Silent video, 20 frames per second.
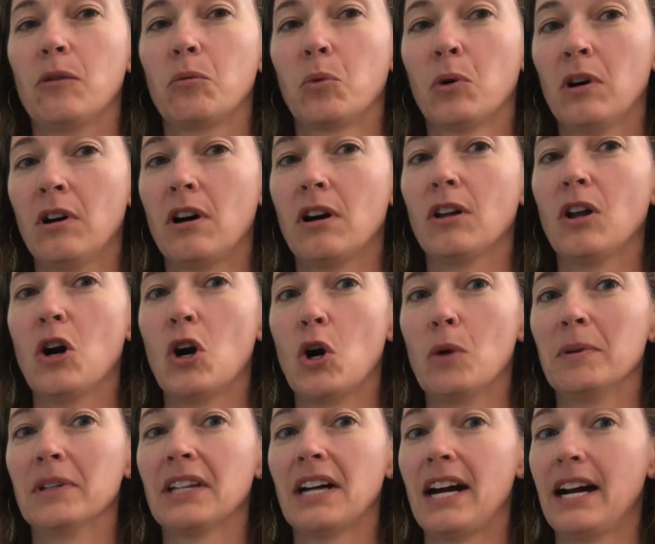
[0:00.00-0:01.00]
We're all
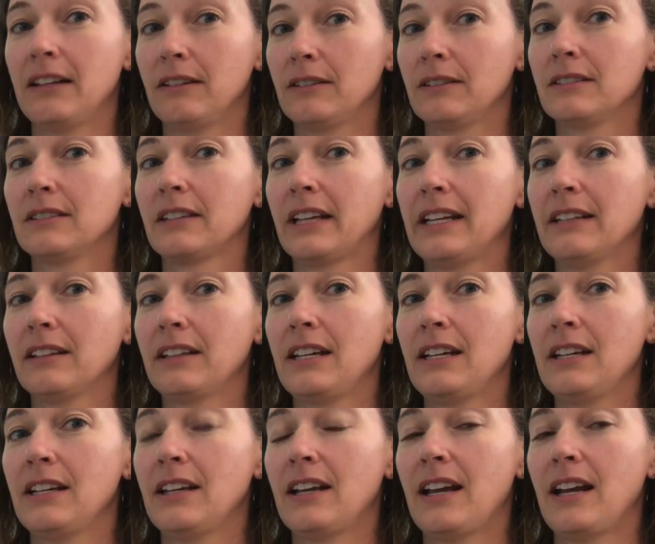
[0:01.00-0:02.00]
home a lot
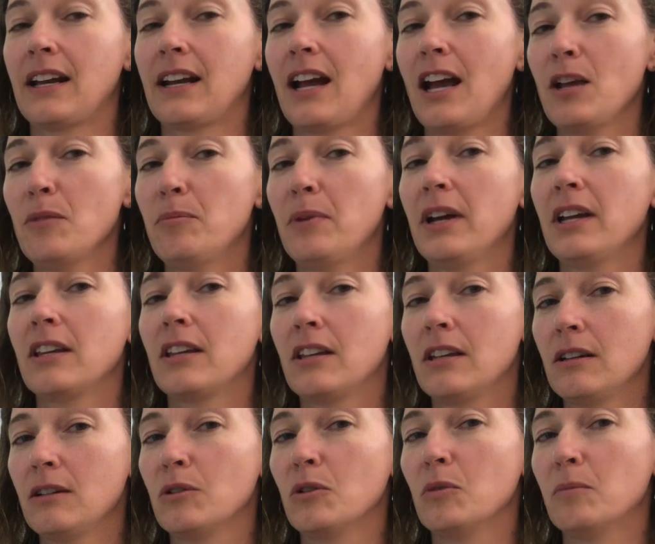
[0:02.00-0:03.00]
lately, and I bet
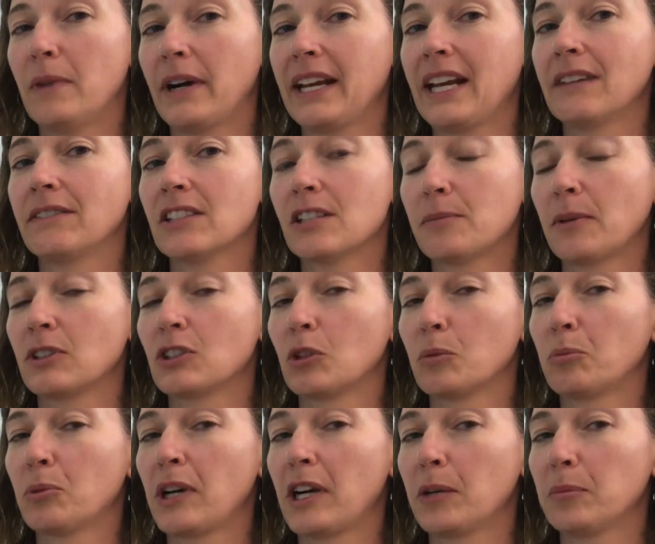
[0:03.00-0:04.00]
you might have a special
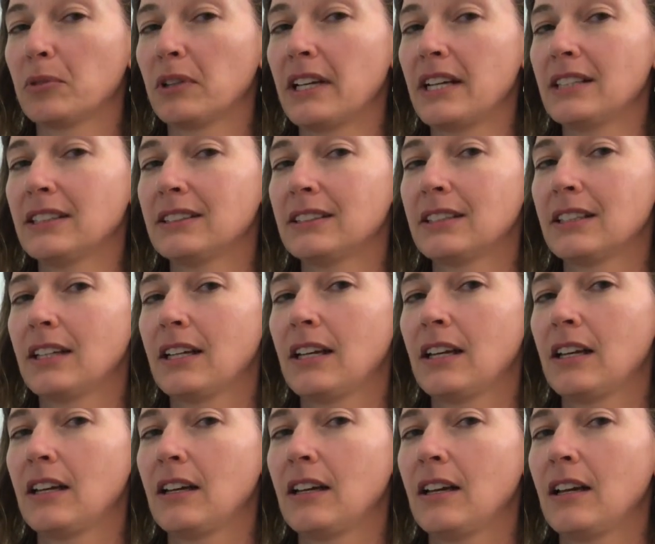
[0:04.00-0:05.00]
prayer place.
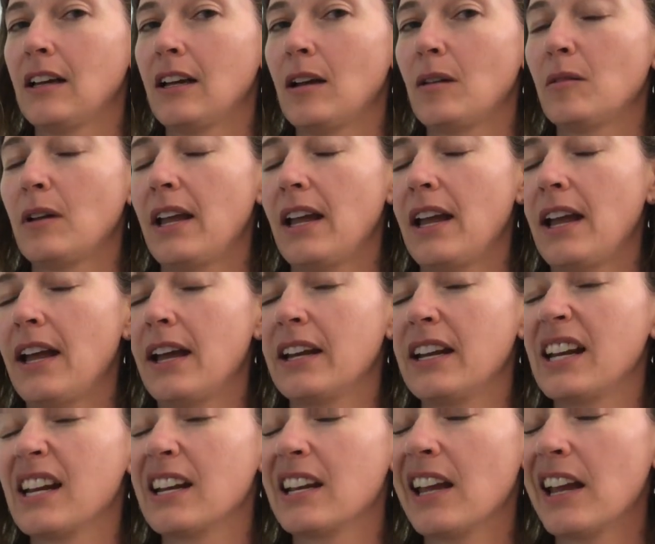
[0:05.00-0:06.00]
And
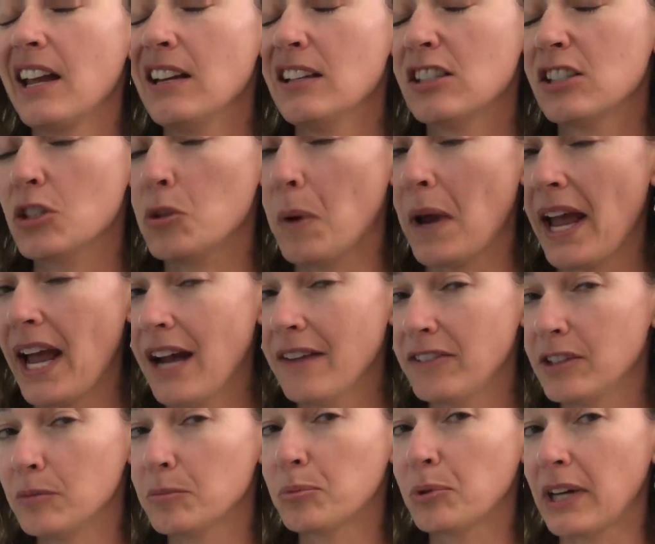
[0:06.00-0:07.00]
in case you
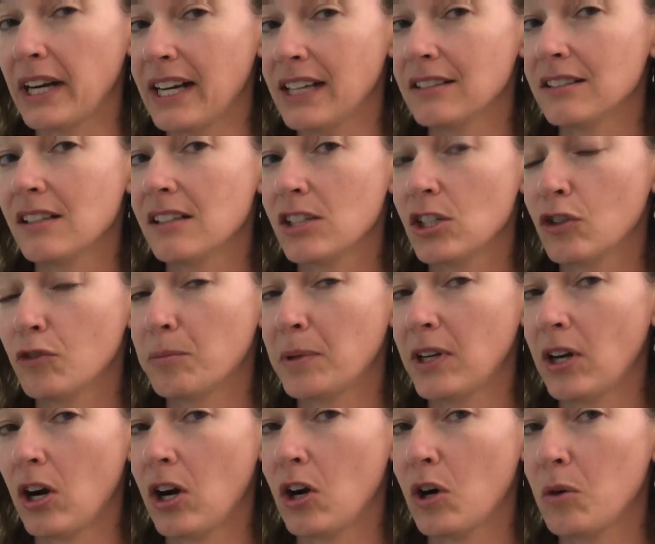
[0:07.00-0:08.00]
haven't prayed since you've
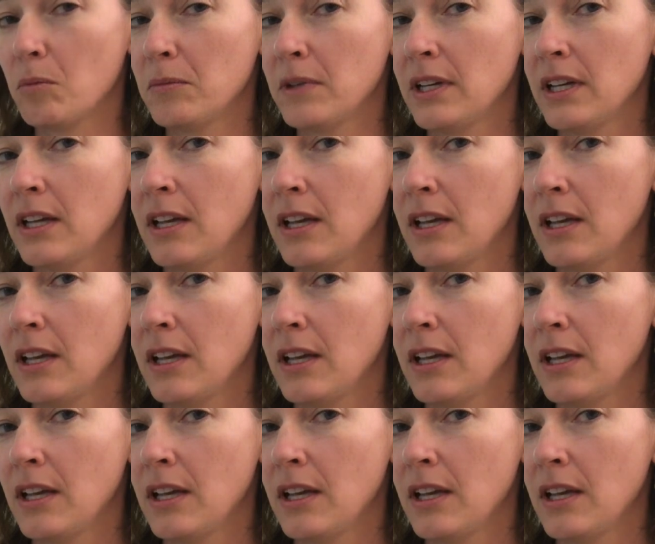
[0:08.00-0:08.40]
been home,